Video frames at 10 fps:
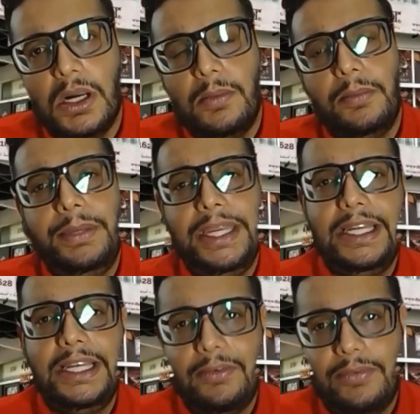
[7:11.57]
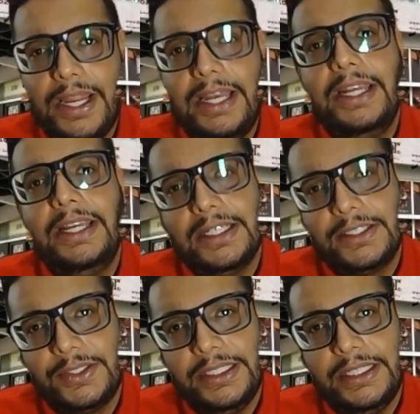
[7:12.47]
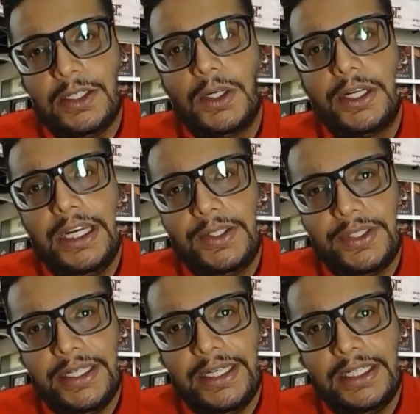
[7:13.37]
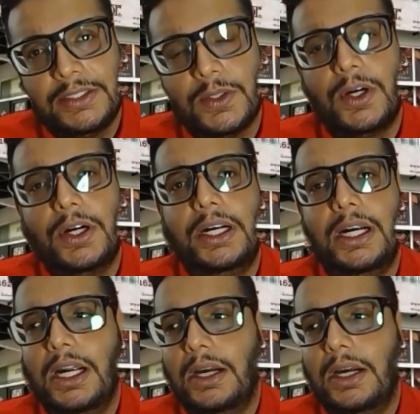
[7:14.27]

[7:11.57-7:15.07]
Being in event industry or caterings or